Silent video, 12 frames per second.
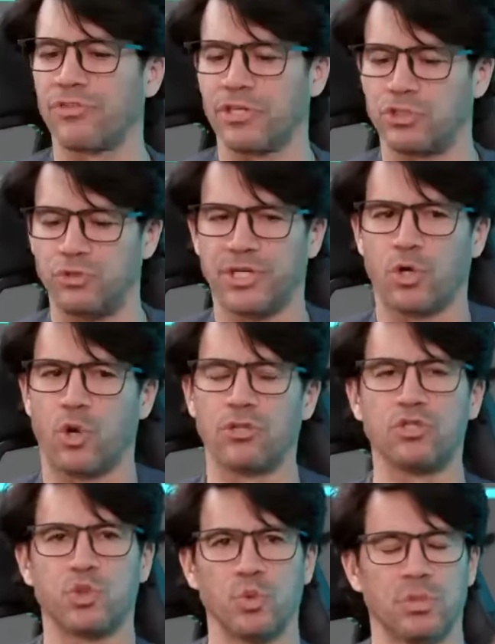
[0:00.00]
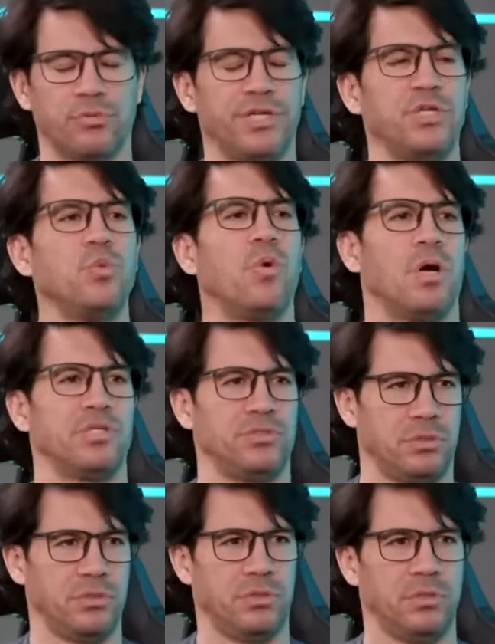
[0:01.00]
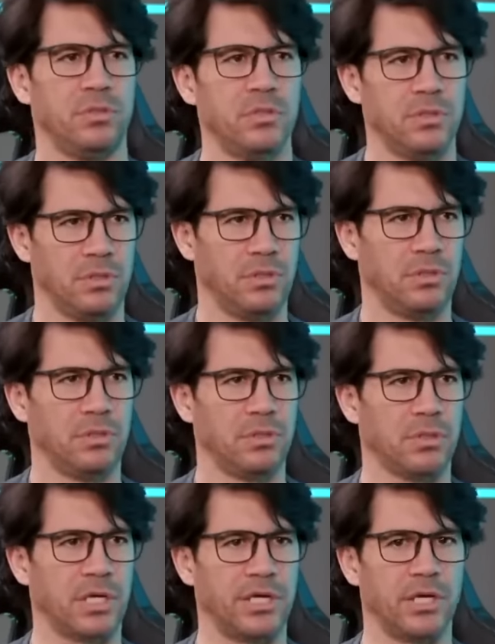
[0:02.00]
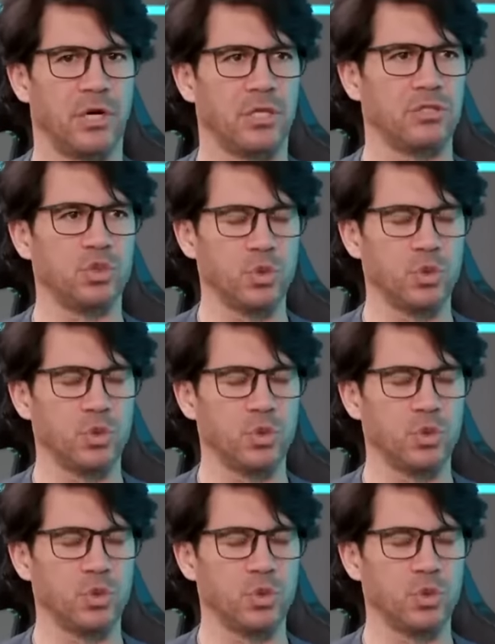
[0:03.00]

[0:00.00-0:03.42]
things. You get all the jewelry you want. Okay, you get all the